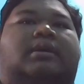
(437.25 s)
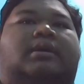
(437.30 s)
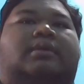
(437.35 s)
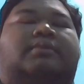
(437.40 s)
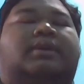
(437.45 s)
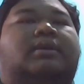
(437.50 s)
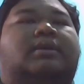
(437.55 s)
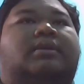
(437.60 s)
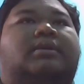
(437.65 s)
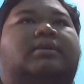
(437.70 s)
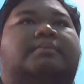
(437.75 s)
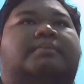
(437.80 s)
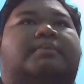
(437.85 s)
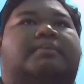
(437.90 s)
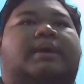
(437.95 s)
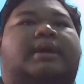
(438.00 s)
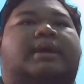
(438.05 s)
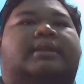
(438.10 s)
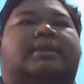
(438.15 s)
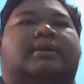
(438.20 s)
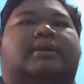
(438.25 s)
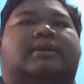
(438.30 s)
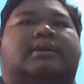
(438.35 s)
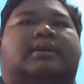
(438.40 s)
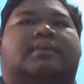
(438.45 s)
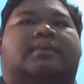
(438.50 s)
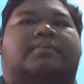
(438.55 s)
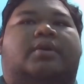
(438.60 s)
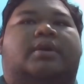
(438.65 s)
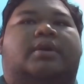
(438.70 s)
we buy the
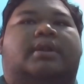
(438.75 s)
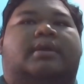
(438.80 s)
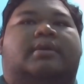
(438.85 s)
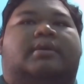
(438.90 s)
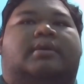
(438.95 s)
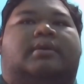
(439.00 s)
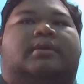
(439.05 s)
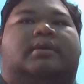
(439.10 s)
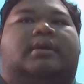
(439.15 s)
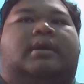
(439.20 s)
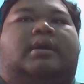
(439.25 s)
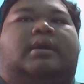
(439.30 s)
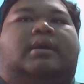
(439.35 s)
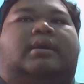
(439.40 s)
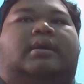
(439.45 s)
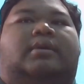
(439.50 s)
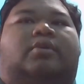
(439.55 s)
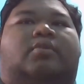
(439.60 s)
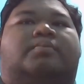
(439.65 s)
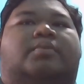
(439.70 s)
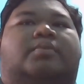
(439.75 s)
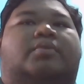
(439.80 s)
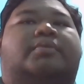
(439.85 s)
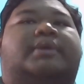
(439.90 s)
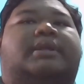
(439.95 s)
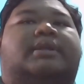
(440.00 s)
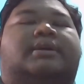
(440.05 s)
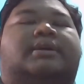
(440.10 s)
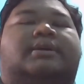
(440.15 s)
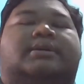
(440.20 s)
keyboard combo
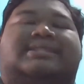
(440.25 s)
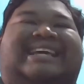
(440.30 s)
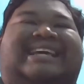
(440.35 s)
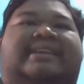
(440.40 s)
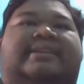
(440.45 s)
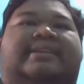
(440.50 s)
with a stand.